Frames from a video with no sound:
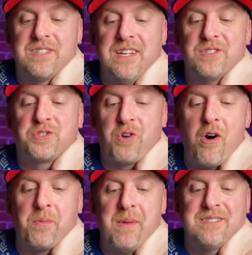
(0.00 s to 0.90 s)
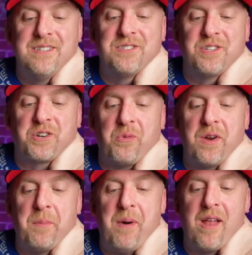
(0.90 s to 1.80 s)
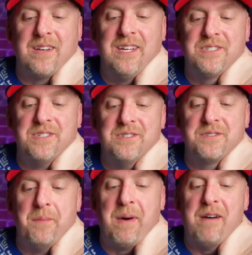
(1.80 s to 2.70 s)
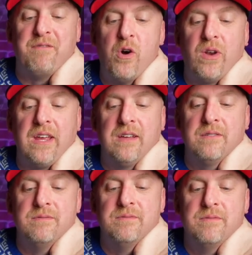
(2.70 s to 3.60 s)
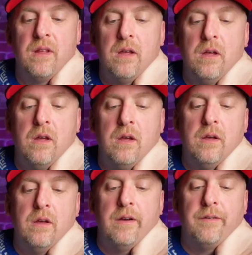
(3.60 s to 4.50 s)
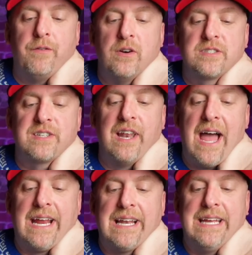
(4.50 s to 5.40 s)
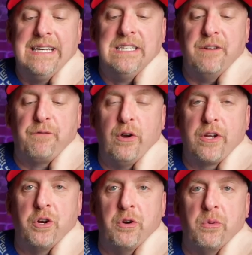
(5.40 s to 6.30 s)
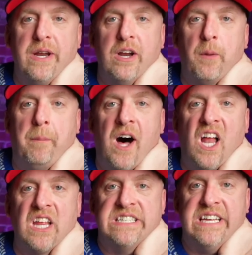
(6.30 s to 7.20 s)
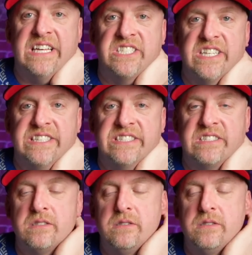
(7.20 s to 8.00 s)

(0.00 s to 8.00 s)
sends strong message to career politicians by voting for slightly different career politicians.